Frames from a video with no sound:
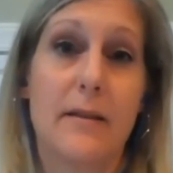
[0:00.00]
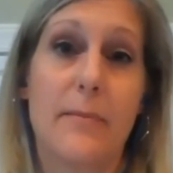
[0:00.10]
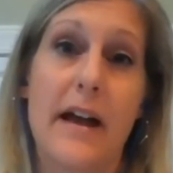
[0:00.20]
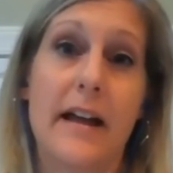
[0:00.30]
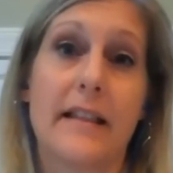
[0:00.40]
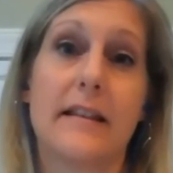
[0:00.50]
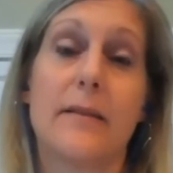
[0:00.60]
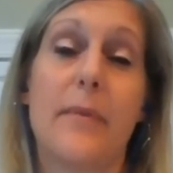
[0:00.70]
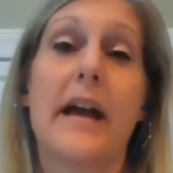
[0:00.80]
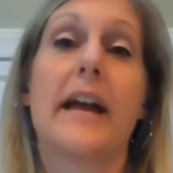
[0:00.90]
the bank that the
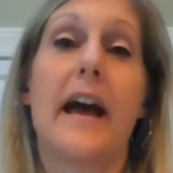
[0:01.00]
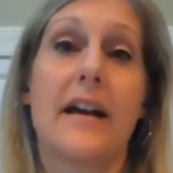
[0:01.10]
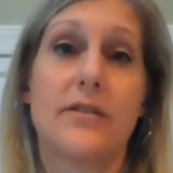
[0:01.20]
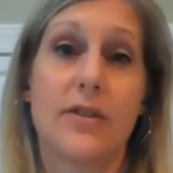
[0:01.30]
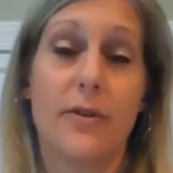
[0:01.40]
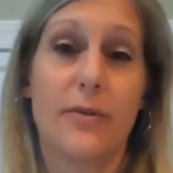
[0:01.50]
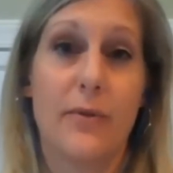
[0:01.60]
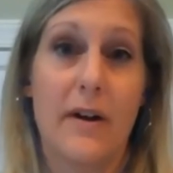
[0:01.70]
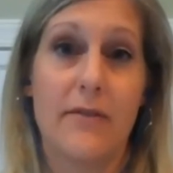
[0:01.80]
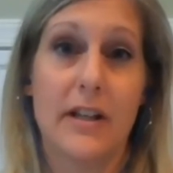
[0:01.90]
bank has to go
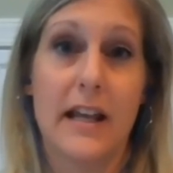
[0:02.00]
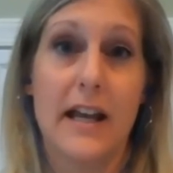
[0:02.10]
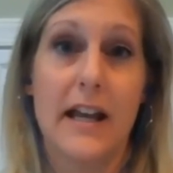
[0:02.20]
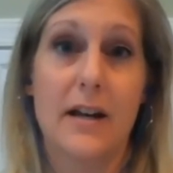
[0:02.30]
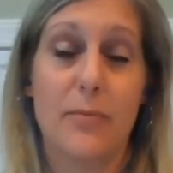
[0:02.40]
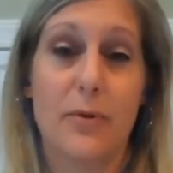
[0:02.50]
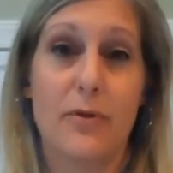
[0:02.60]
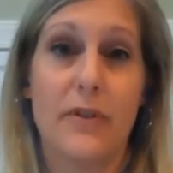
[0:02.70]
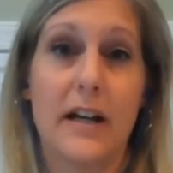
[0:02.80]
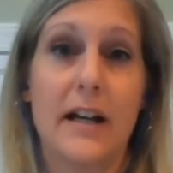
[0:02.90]
through everything and
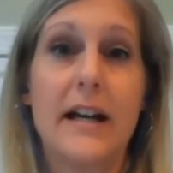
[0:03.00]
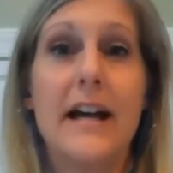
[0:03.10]
approve it.